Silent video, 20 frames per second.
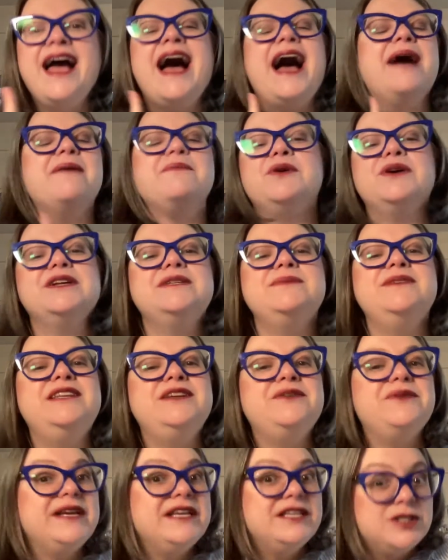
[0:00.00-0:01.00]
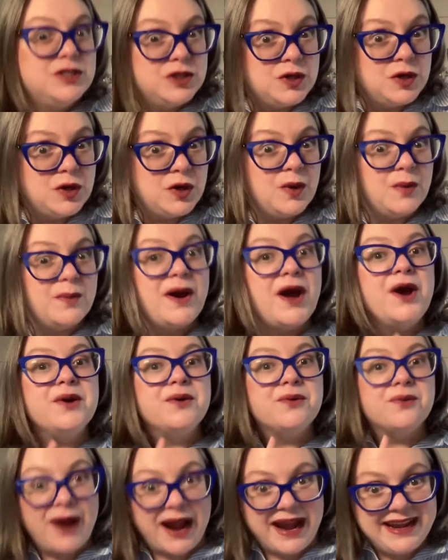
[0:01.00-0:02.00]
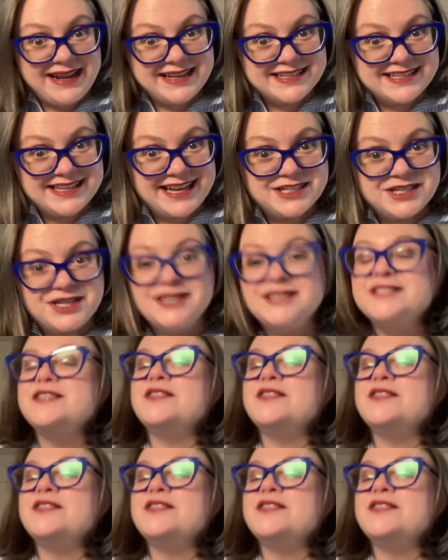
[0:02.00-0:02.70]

I'm going to be doing Zoom writing sessions